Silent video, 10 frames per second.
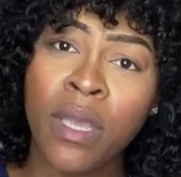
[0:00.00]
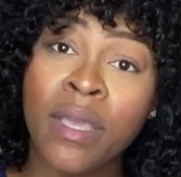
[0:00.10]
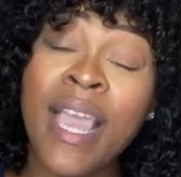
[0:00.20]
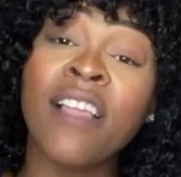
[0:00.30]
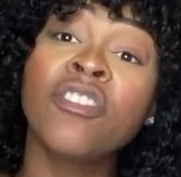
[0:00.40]

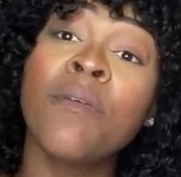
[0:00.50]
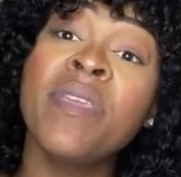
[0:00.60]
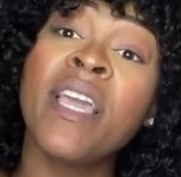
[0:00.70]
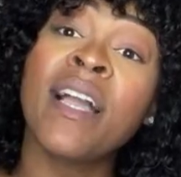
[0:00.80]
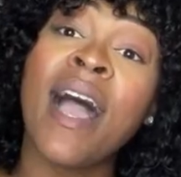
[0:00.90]
Can
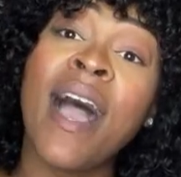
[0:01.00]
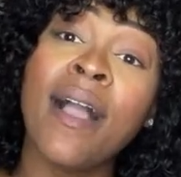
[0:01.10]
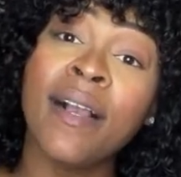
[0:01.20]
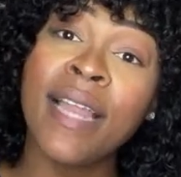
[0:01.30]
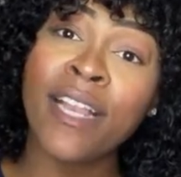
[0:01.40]
Jamaica
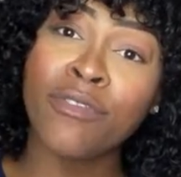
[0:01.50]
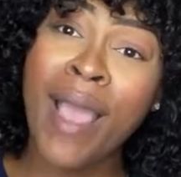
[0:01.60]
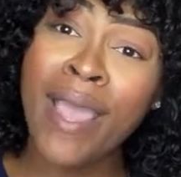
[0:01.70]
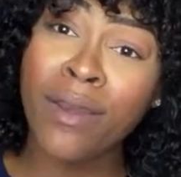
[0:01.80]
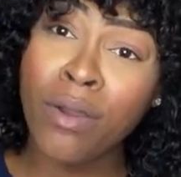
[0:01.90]
handle that
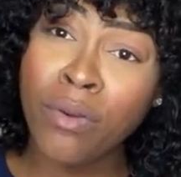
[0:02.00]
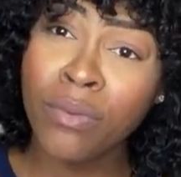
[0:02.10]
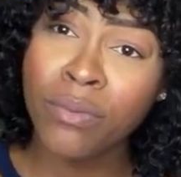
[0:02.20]
right now?